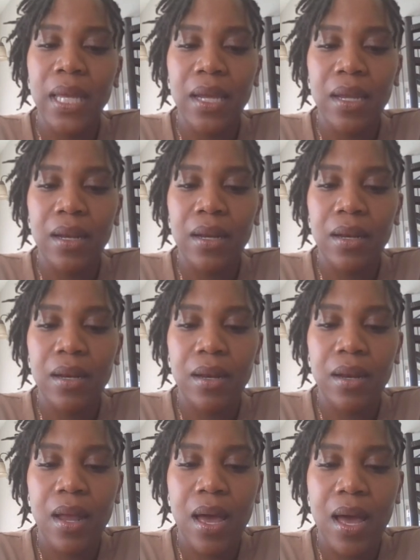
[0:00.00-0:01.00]
And
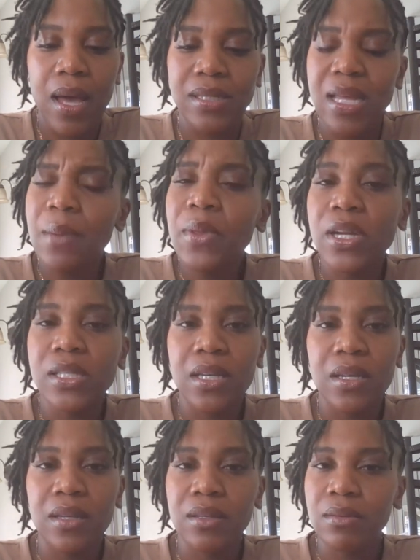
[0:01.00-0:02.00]
I stopped her. I
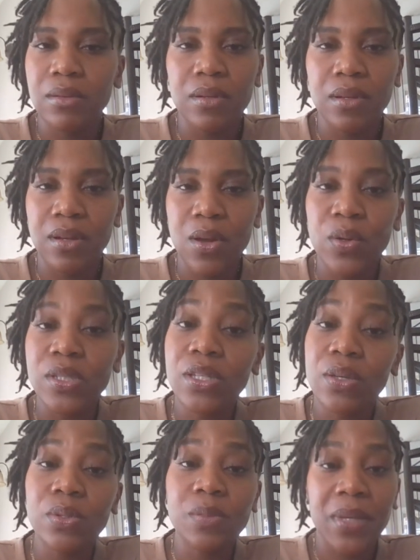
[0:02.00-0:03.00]
said, no,
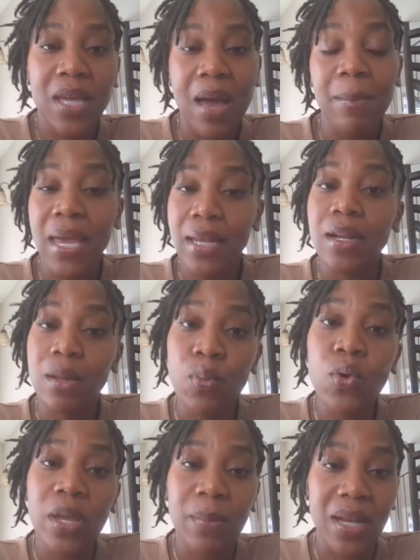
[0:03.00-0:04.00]
excuse me, I made an
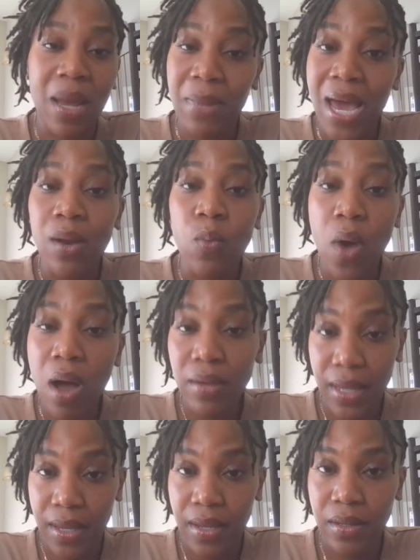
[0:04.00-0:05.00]
appointment. I'm not a
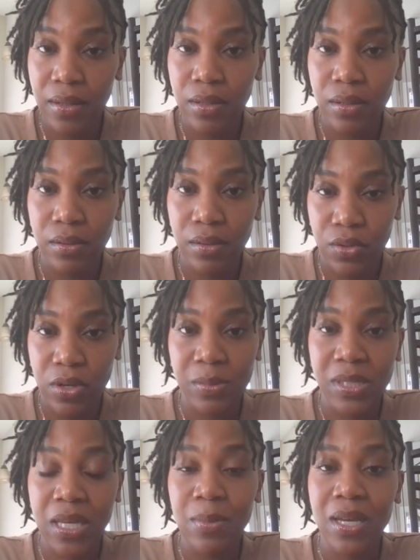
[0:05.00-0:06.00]
walk in. You know what
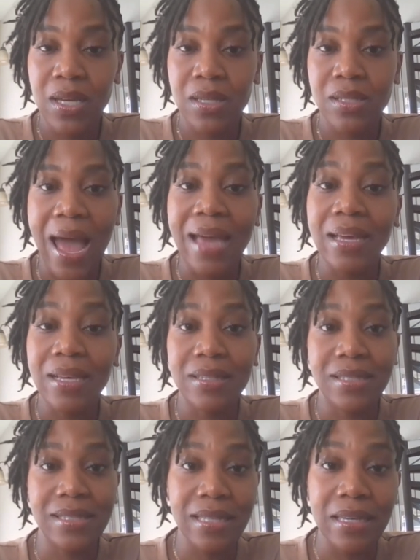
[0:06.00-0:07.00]
I'm saying? Because I
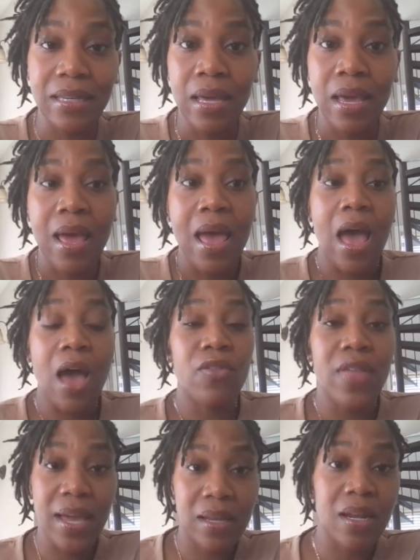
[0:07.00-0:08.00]
could see how
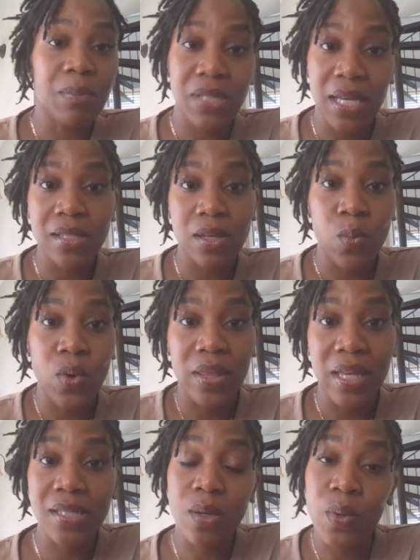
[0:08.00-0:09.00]
that can upset
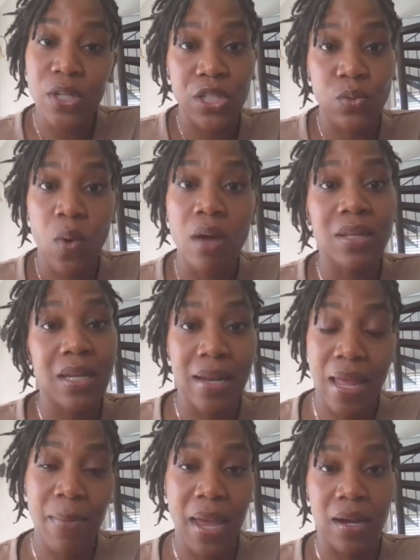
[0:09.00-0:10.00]
someone that someone just walked in
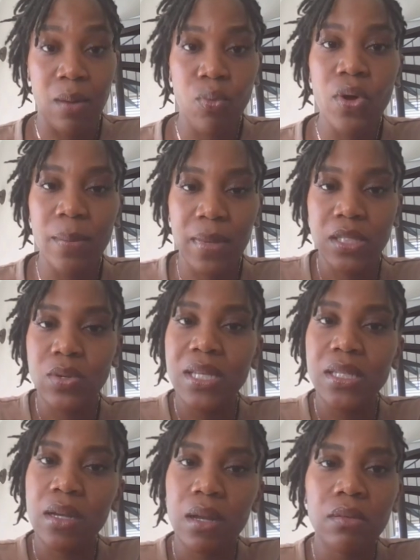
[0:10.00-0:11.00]
and they made an appointment. So I
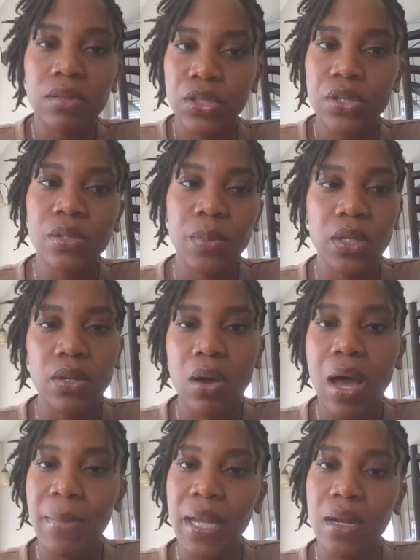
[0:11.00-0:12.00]
said, no, excuse me, you
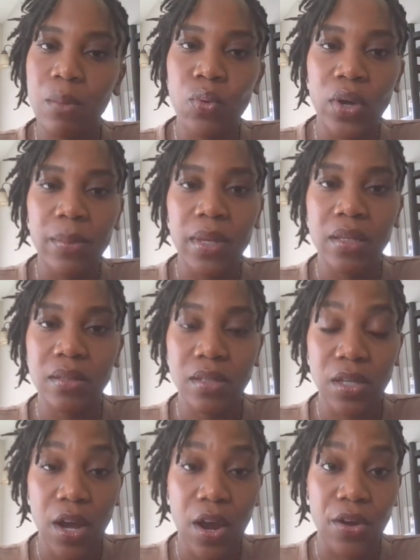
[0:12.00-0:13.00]
know, I made an appointment
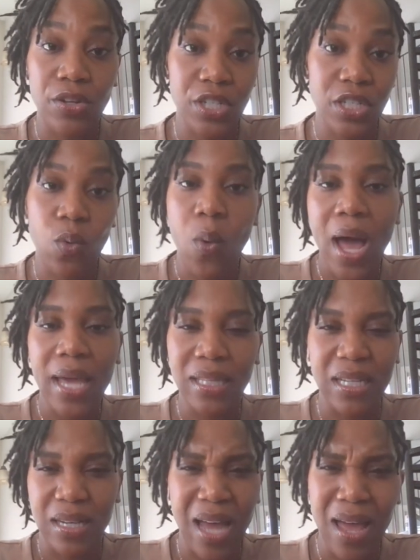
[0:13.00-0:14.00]
to her just
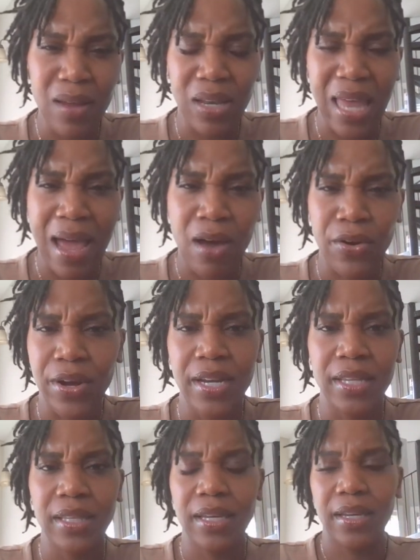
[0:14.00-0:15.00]
quietly, not loud or
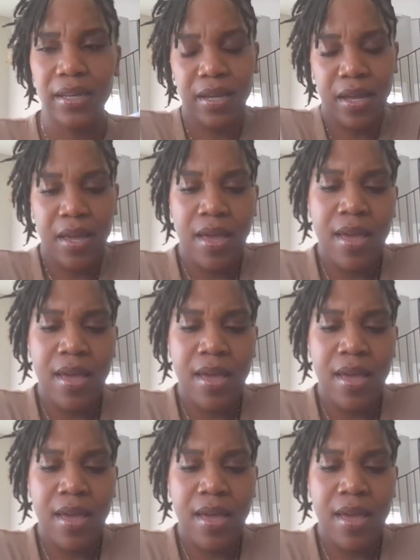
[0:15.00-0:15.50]
anything.